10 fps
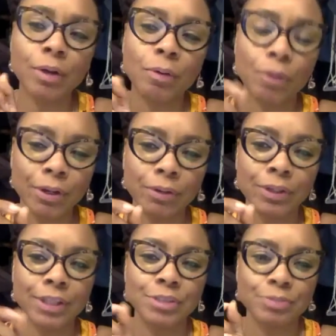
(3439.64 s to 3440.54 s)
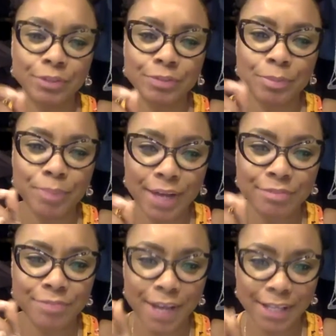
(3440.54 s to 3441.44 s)
oil gets rid of the
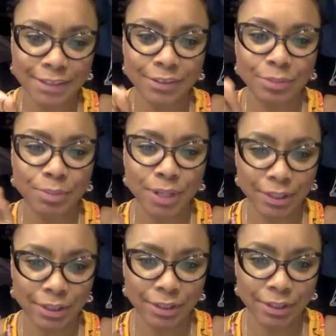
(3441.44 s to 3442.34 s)
bad fats in the body.